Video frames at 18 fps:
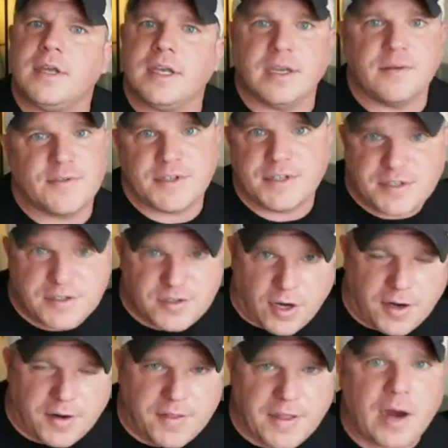
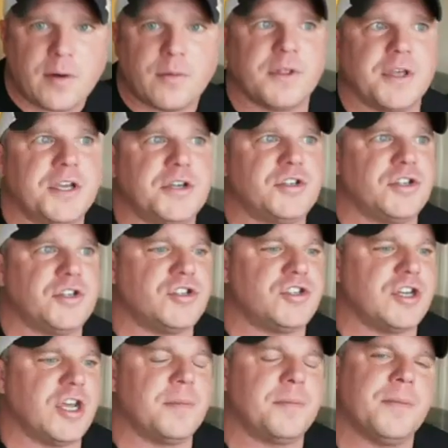that
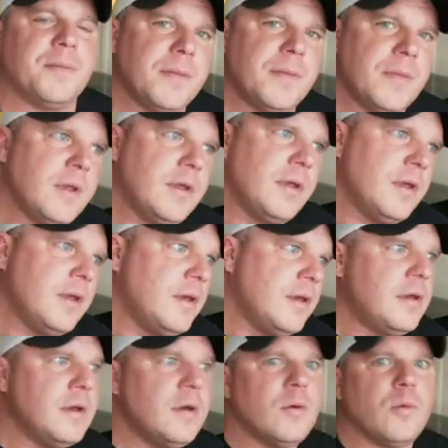relationship,
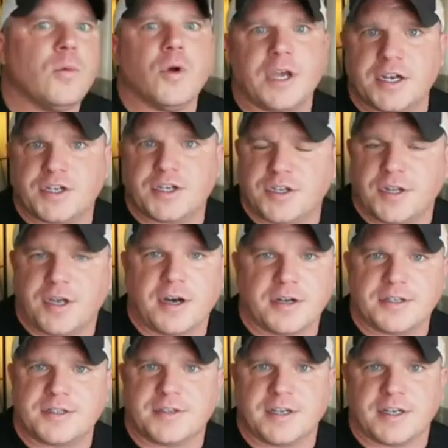we'll get you there
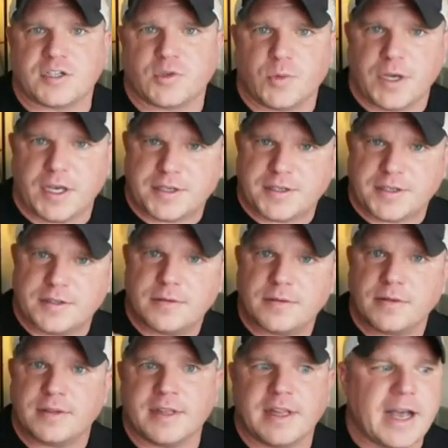in 6 weeks.
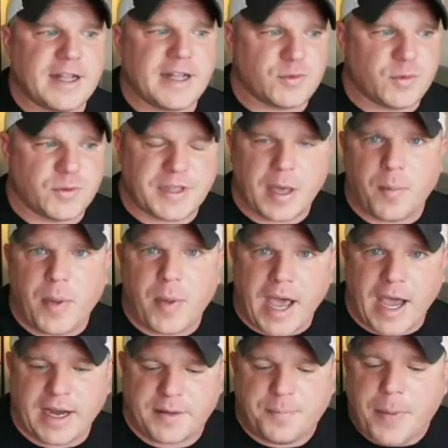And that's what that
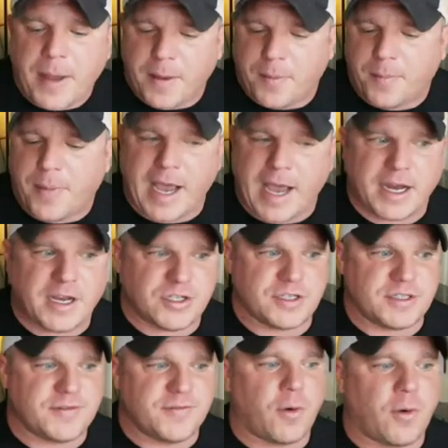package
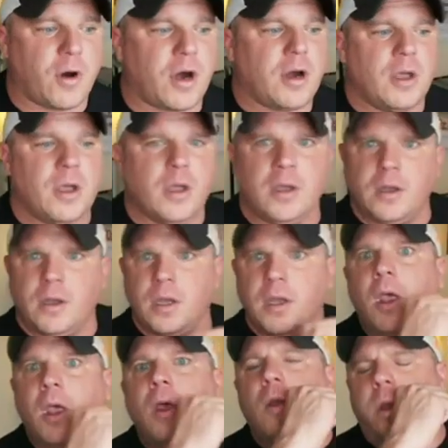is for.
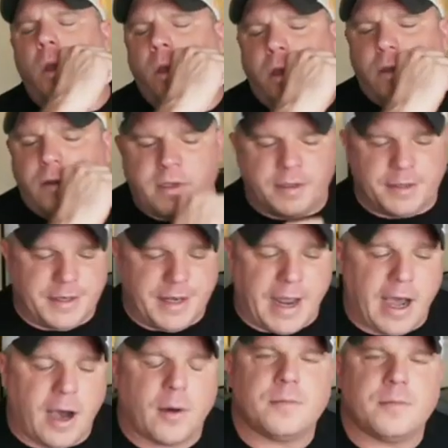
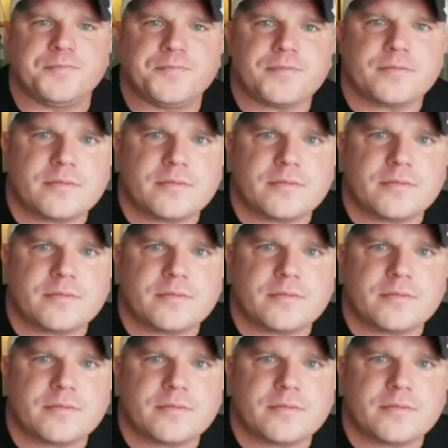Now,